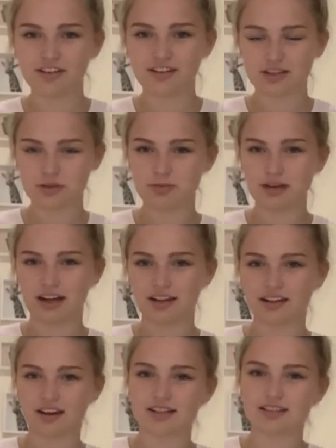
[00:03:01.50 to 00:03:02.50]
this would be like a
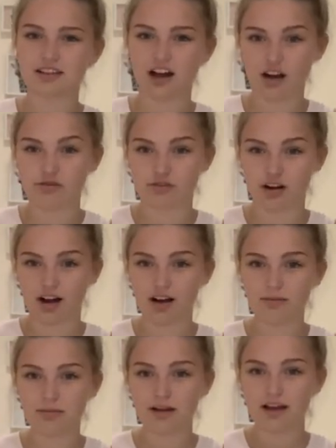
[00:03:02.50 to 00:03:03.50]
nice cover
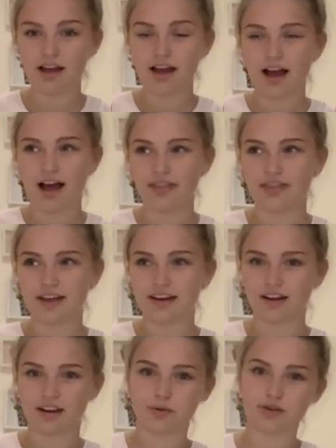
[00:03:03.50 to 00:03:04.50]
up and then
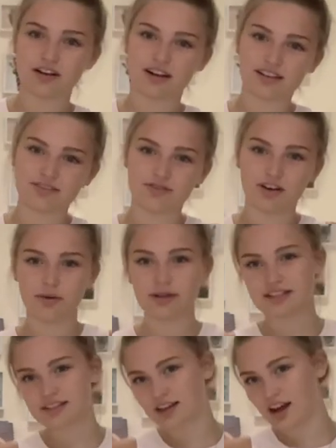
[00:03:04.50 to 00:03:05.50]
like with a nice flowy
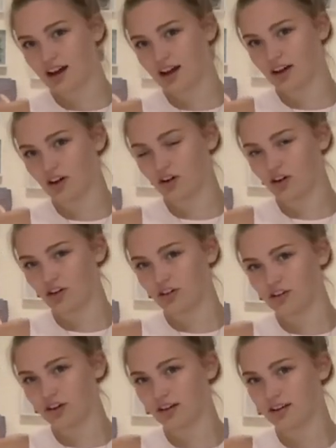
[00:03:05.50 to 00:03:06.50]
skirt
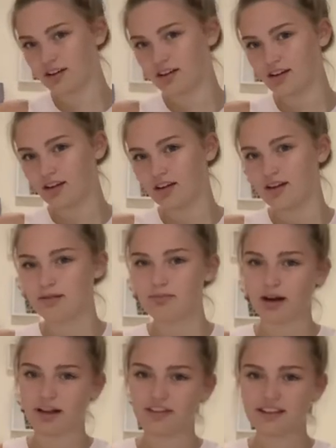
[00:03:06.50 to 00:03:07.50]
on.
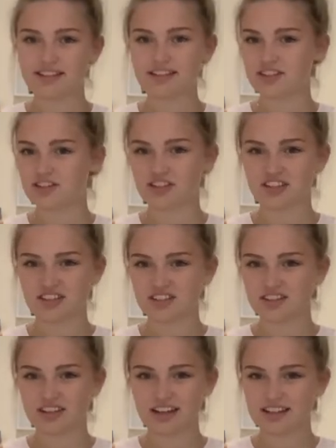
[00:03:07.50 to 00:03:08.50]
But this is
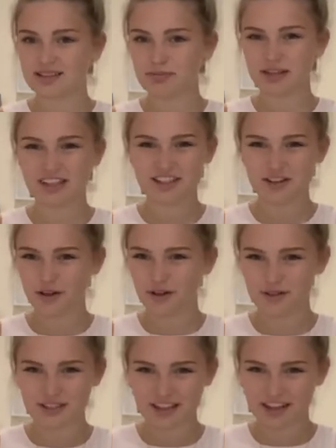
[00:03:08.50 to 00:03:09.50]
just, it's a bit
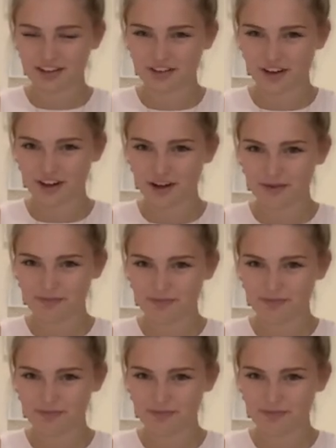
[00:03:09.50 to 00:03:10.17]
too see-through.